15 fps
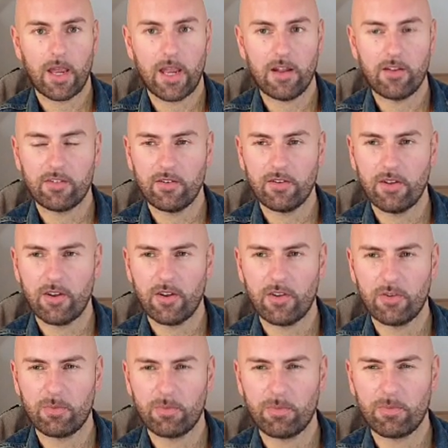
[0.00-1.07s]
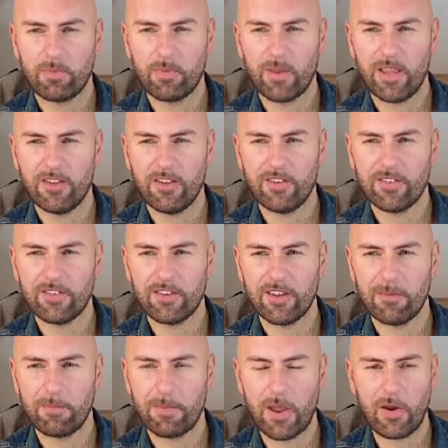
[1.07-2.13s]
It's not as
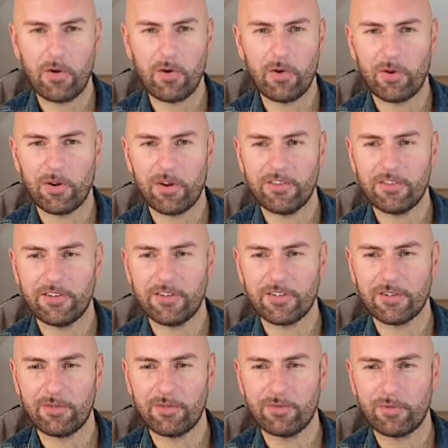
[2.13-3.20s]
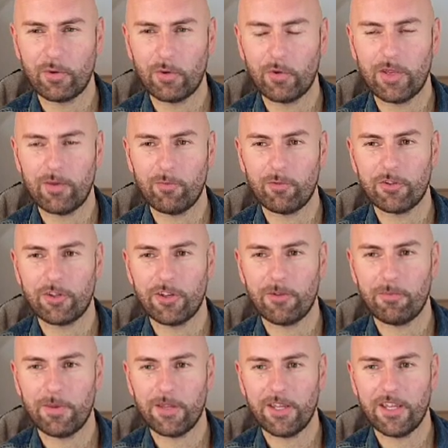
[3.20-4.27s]
polarizing as I thought it was
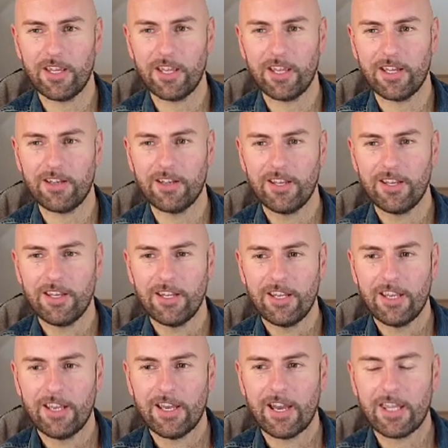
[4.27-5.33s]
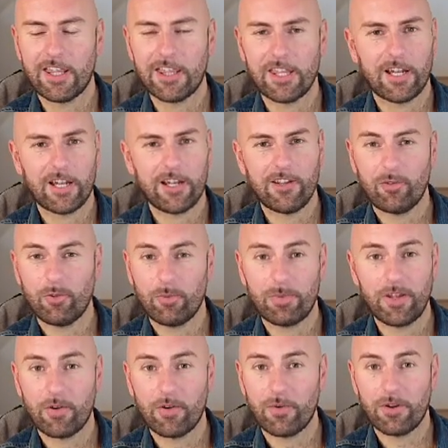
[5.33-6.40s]
going to be, and I think that this
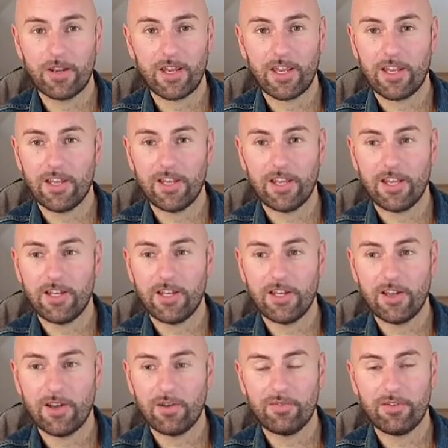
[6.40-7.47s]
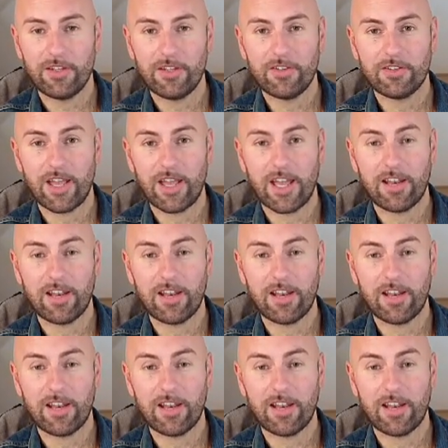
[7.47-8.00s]
will be all right in the office.